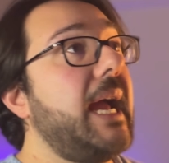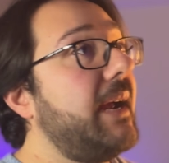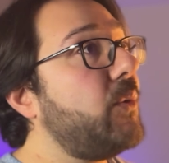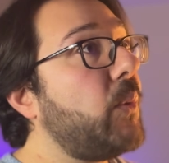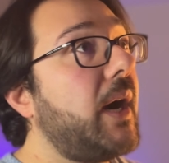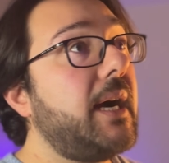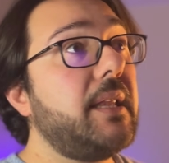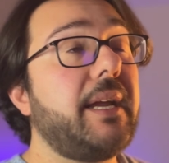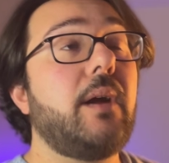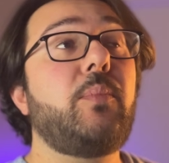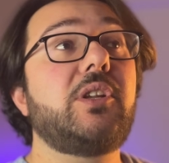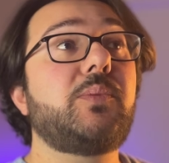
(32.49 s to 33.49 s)
And while the
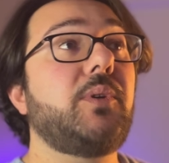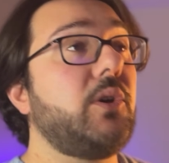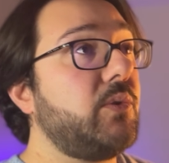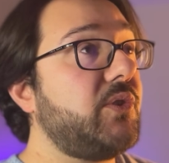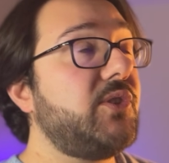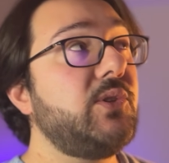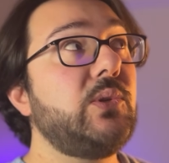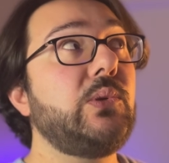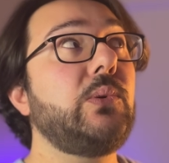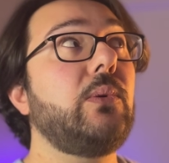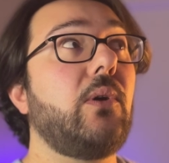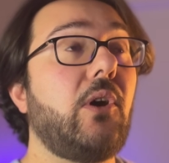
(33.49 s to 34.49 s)
AirPods Pro
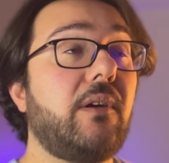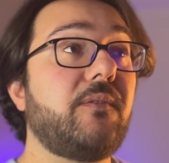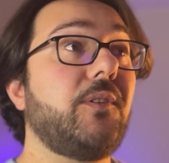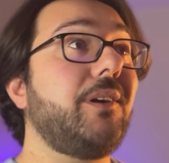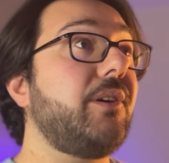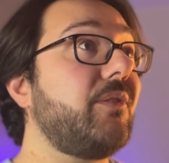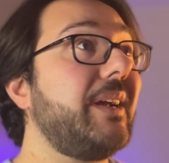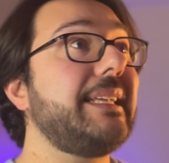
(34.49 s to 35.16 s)
2 offer great